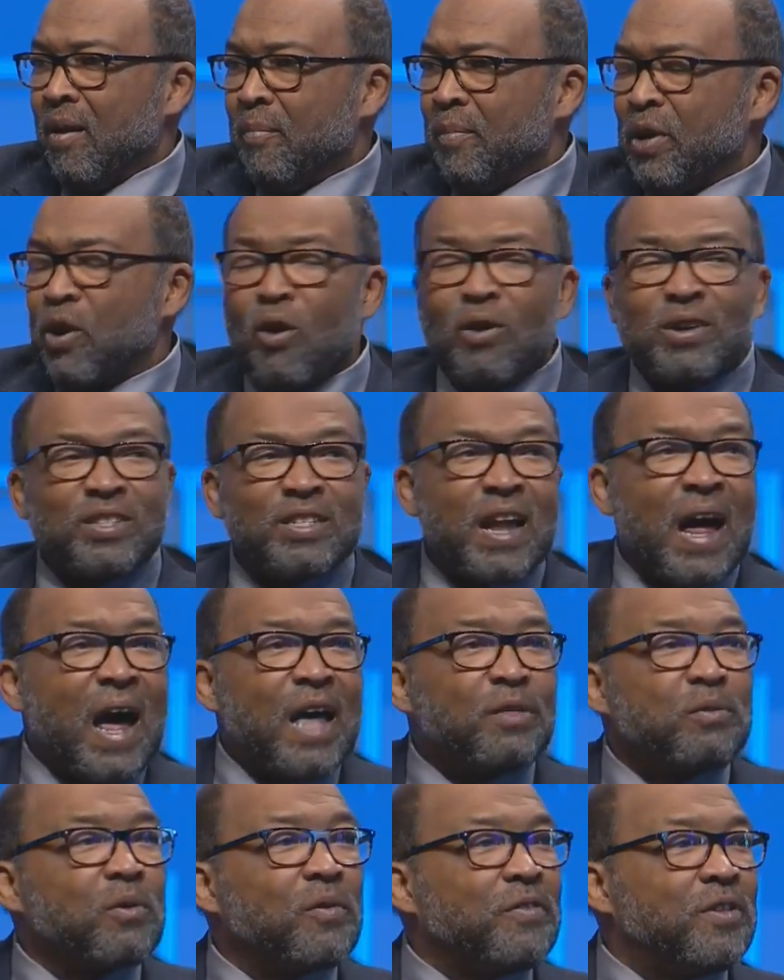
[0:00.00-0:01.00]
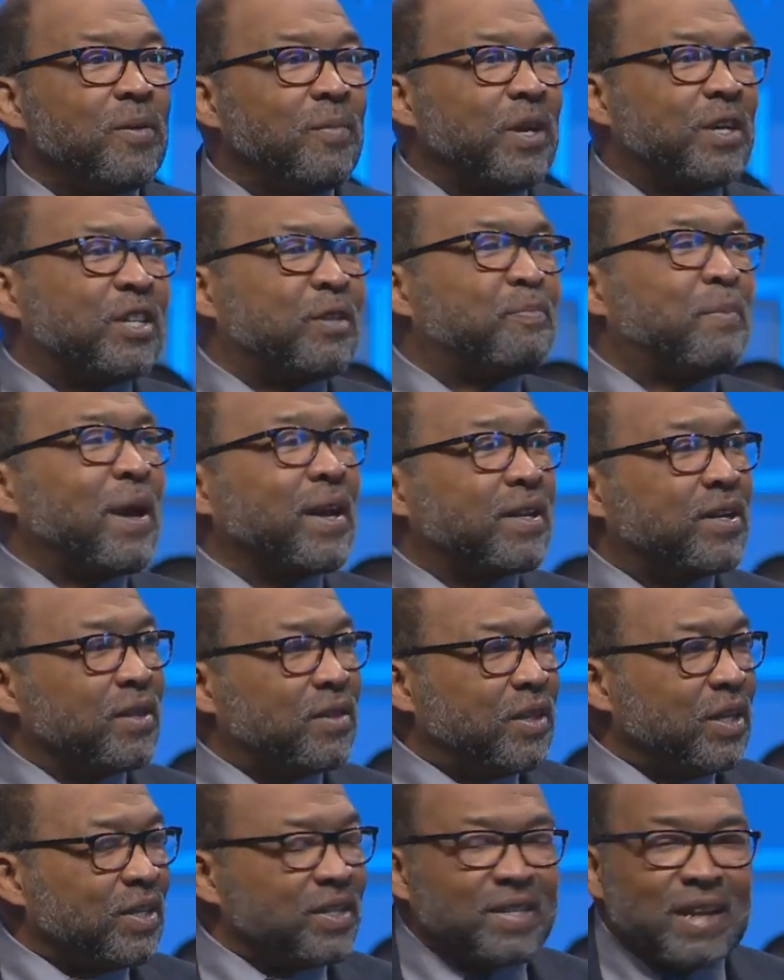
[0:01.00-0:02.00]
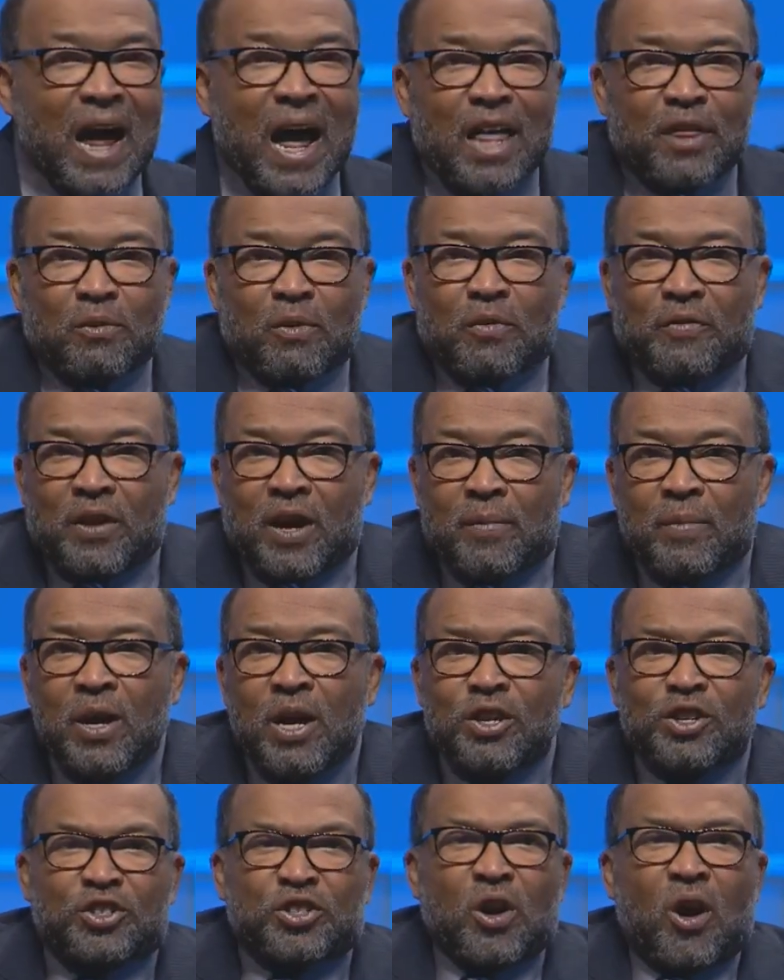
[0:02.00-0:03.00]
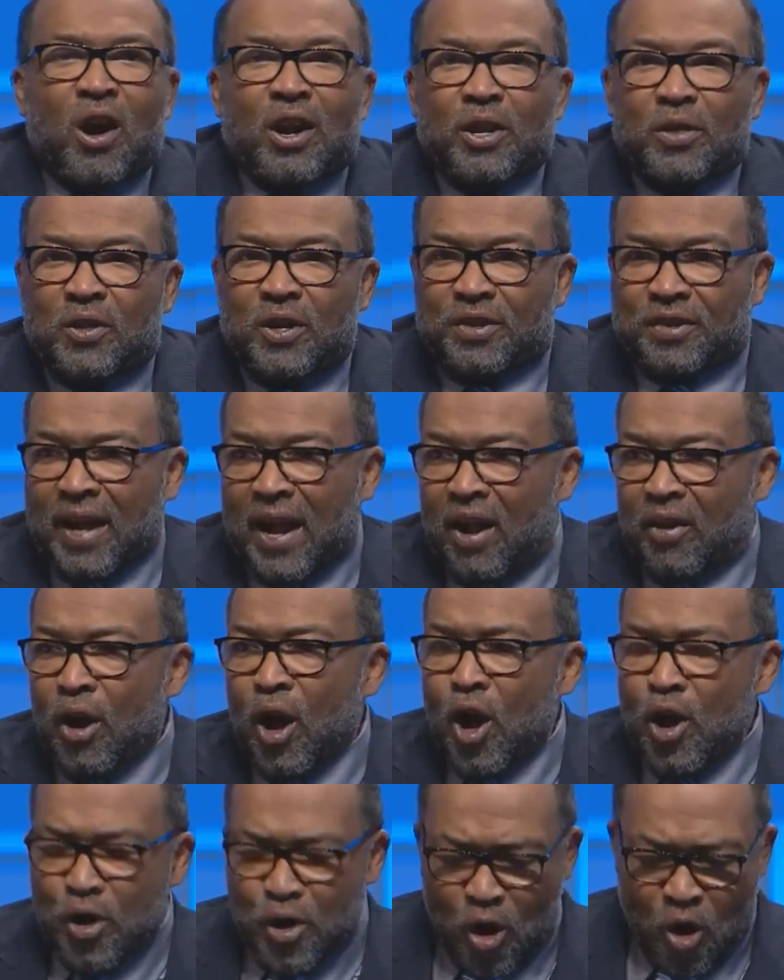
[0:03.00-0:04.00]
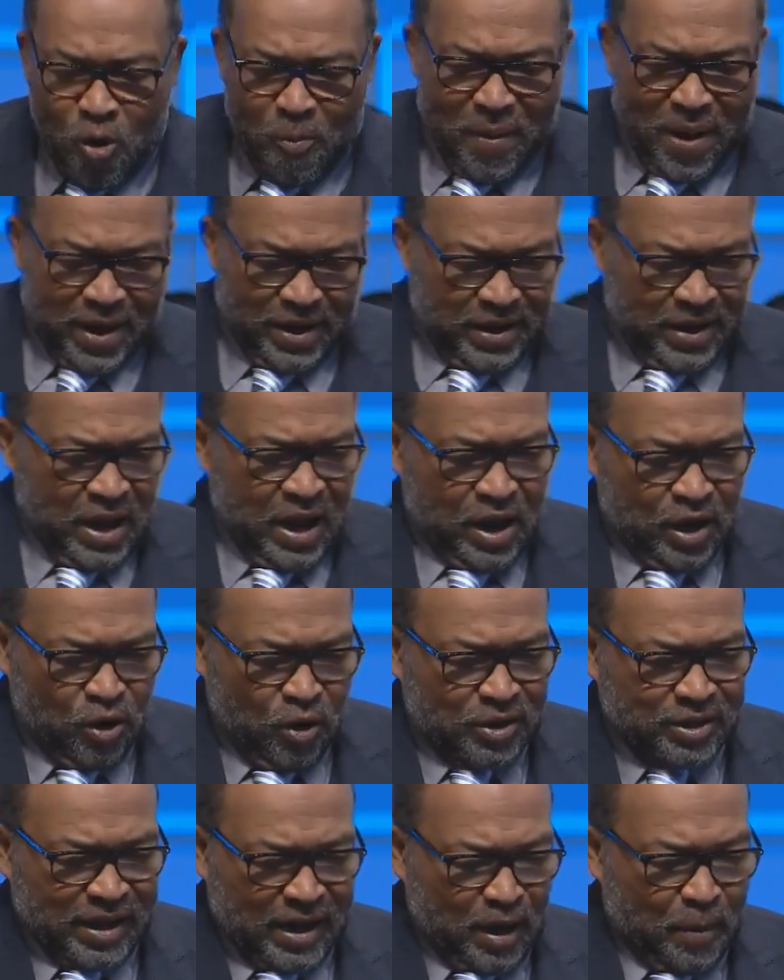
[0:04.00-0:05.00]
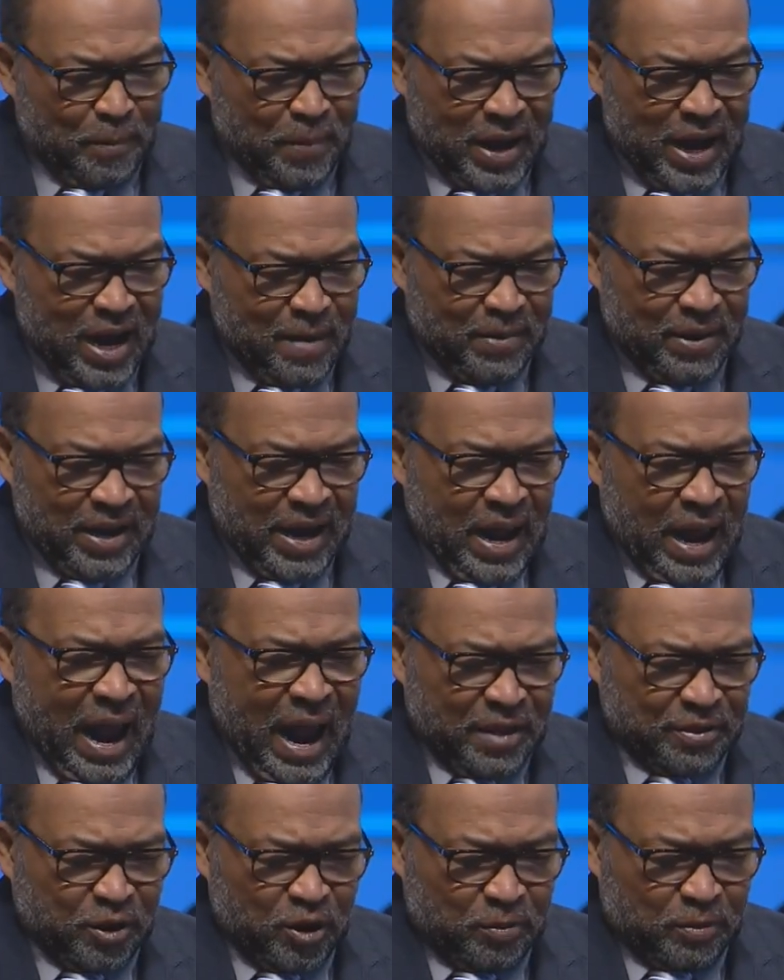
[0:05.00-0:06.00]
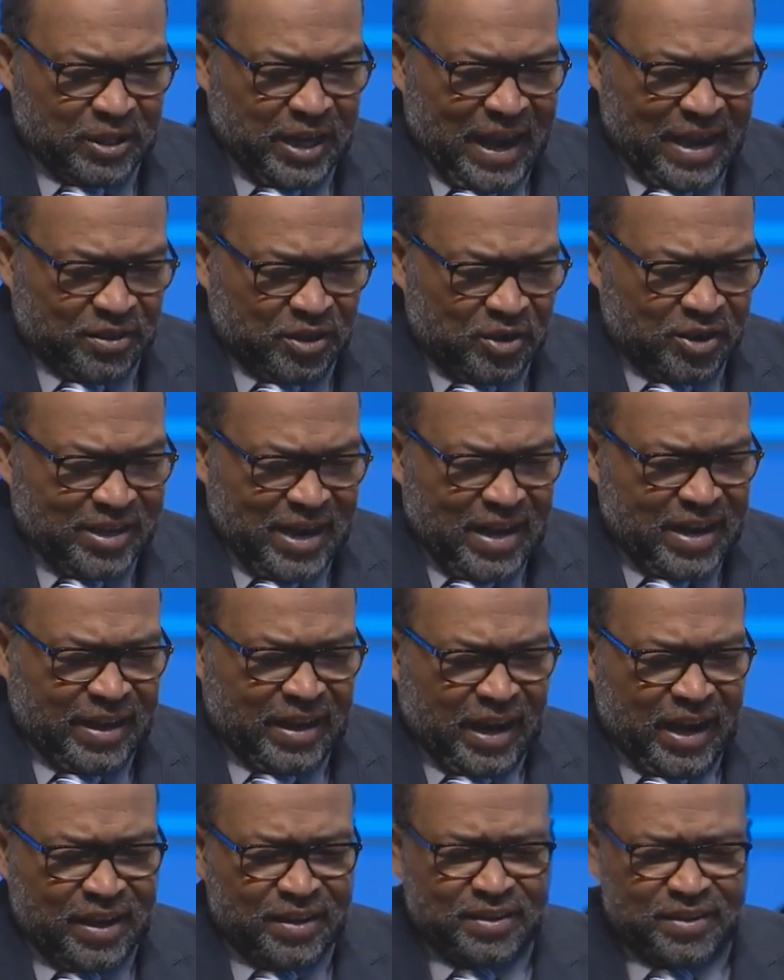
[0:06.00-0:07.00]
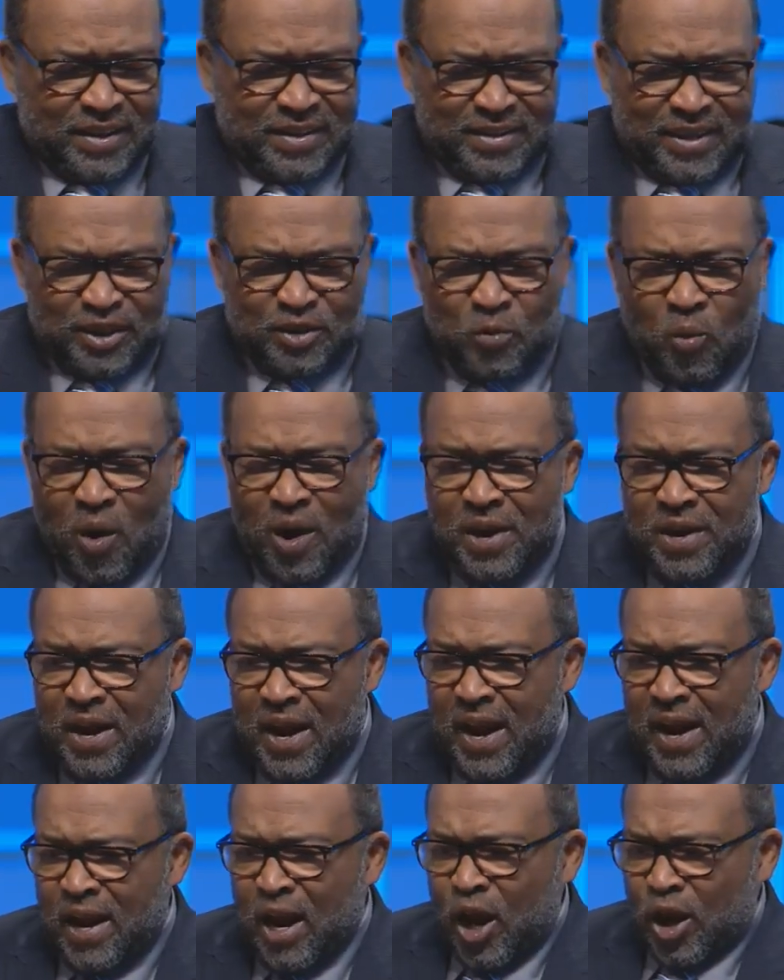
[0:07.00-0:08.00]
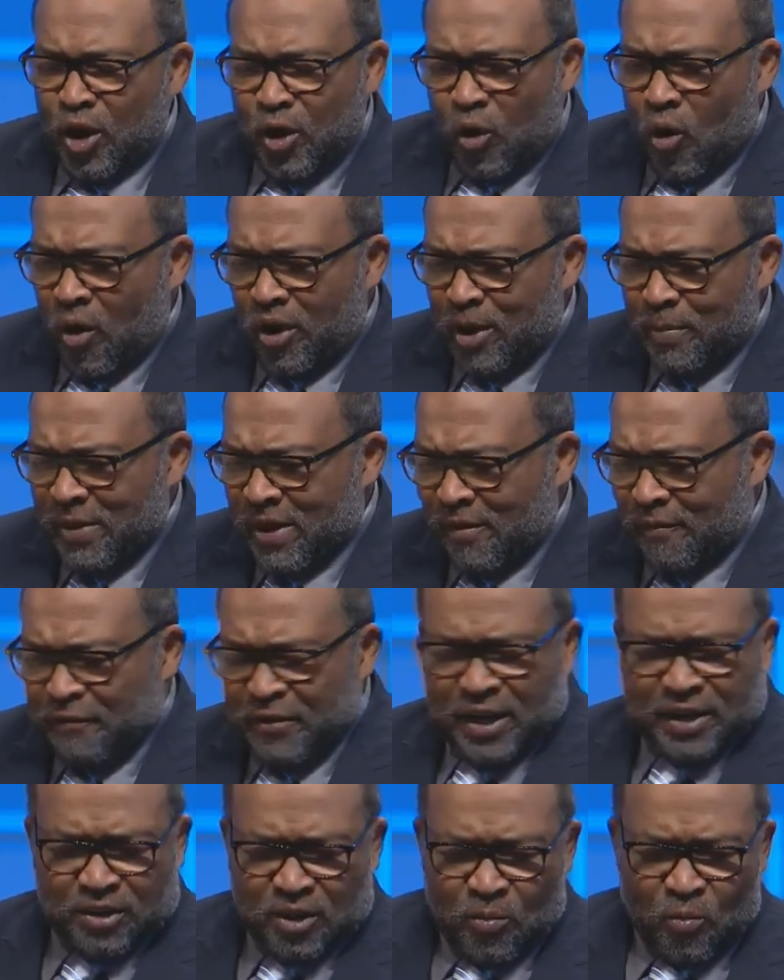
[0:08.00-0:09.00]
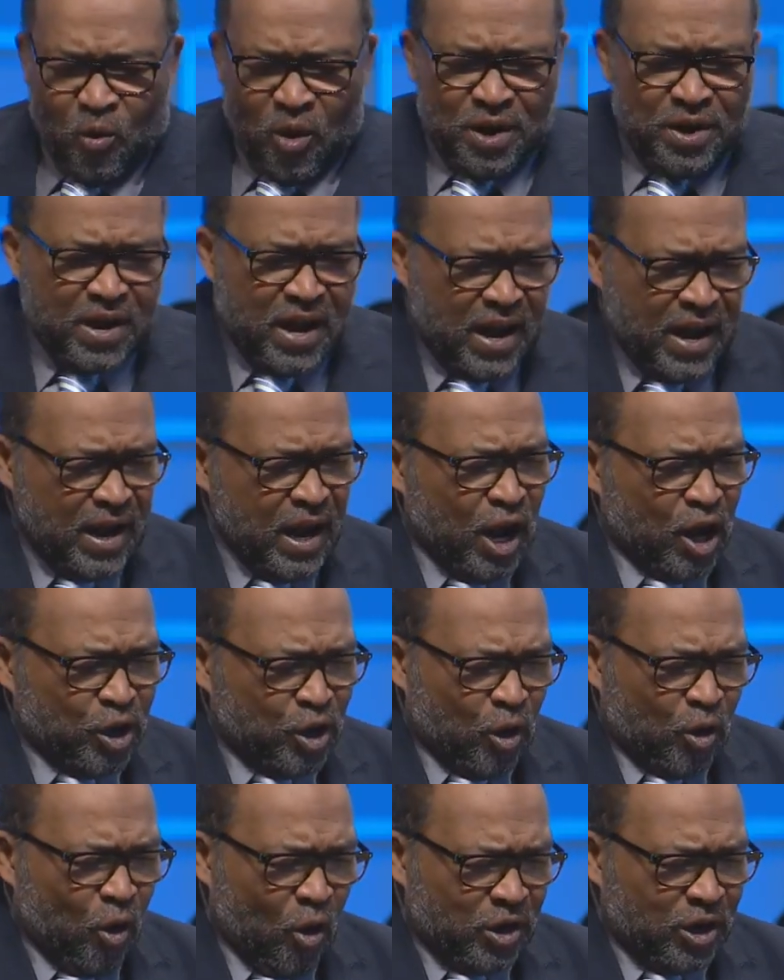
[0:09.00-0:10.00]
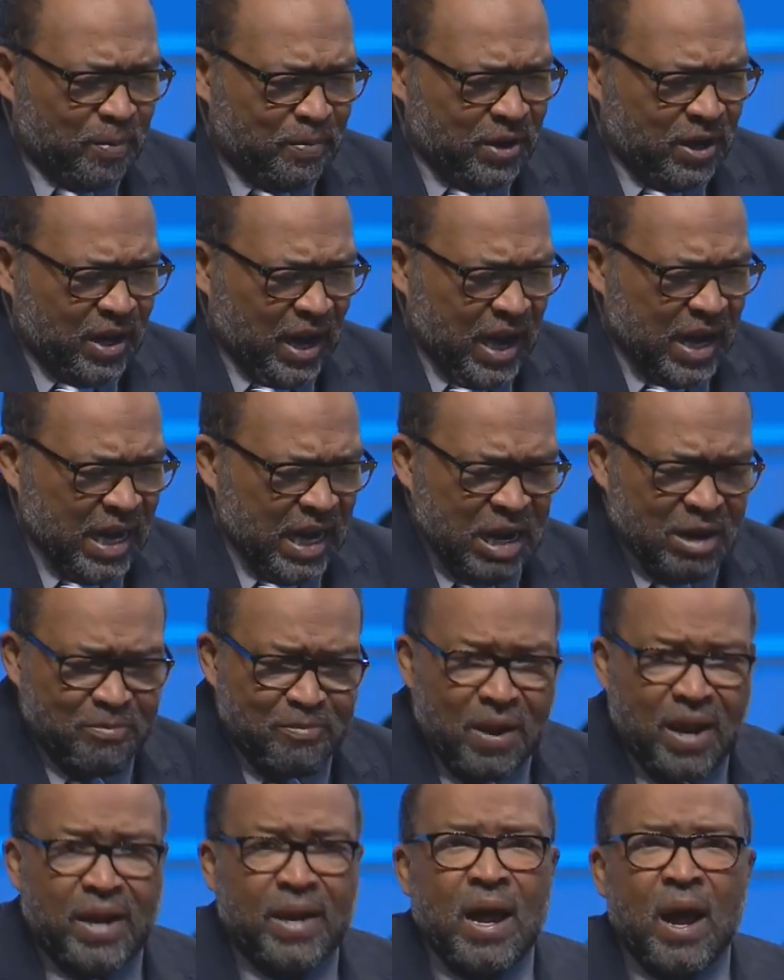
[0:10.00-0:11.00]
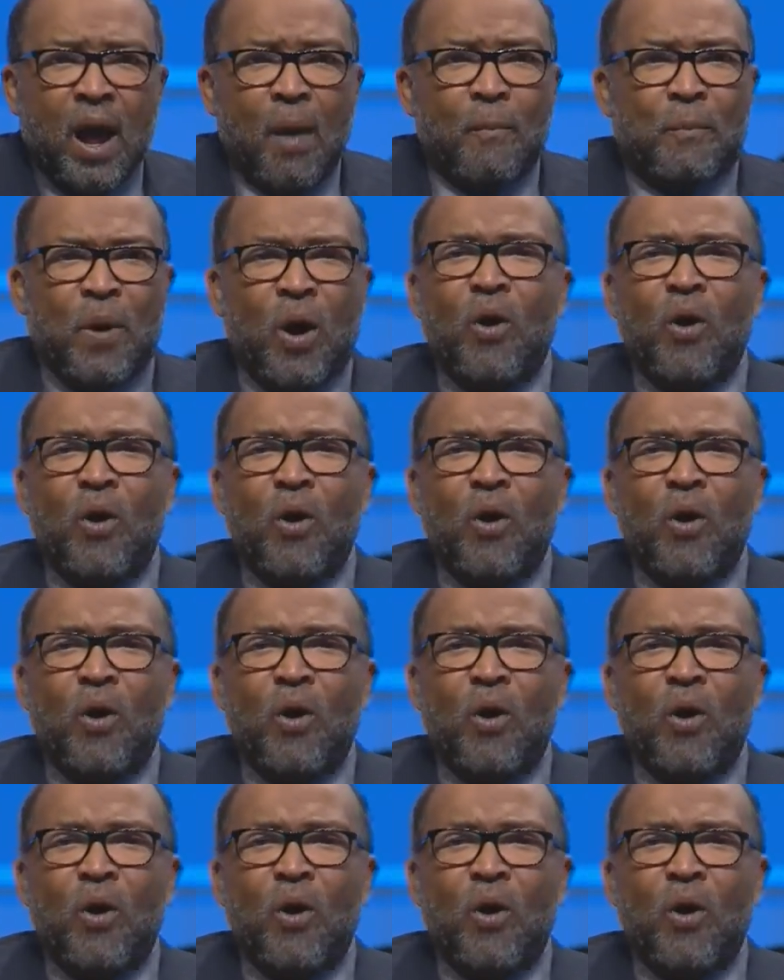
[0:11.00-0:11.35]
Because neither of them expected this. Neither of them charted this out. Nobody looks at a baby at their dedication and says, "One day you're going to be a victim. One day you're going to be an inmate."